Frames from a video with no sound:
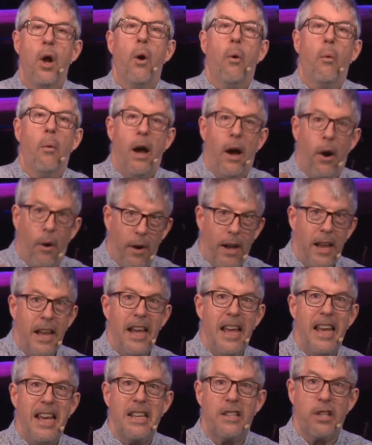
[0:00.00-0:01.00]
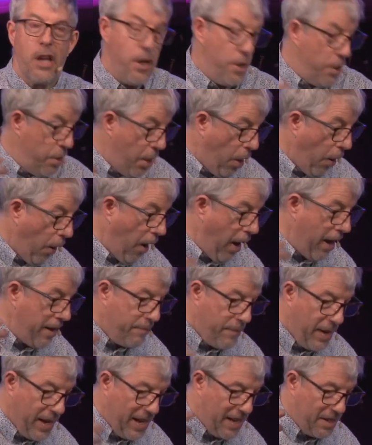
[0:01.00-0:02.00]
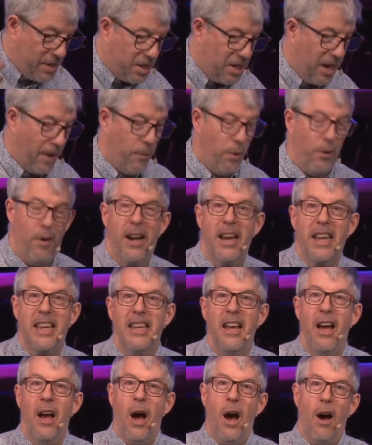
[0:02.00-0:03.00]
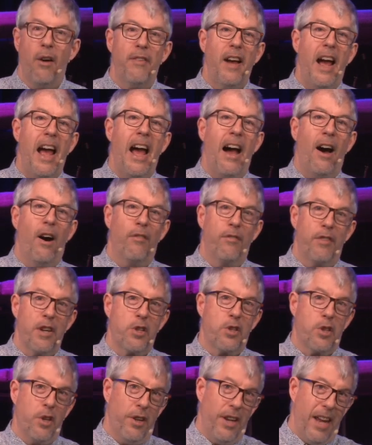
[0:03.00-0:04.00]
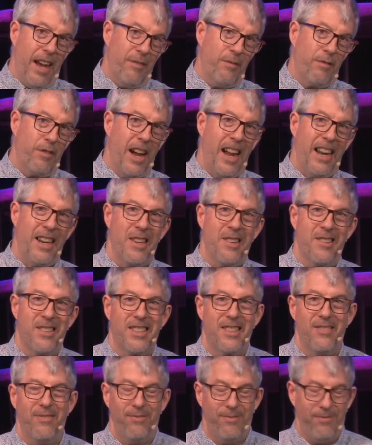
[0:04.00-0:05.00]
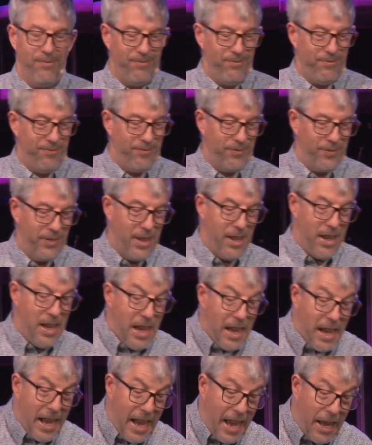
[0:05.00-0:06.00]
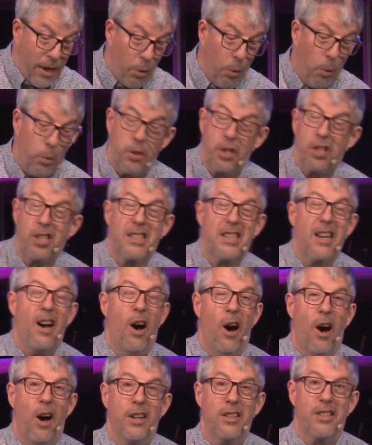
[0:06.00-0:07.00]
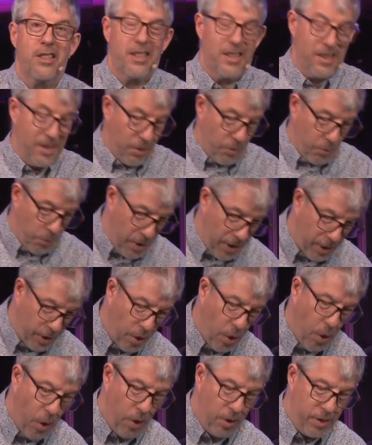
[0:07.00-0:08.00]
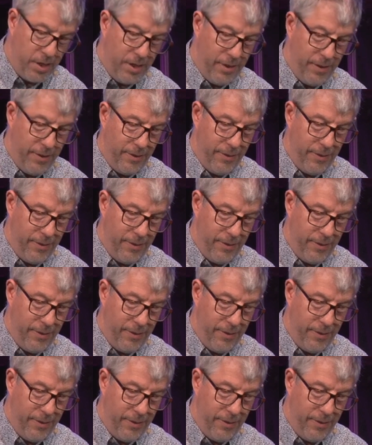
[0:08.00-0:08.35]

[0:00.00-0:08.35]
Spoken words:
Well, here's a 9-minute summary of our vision and values. It all starts with God.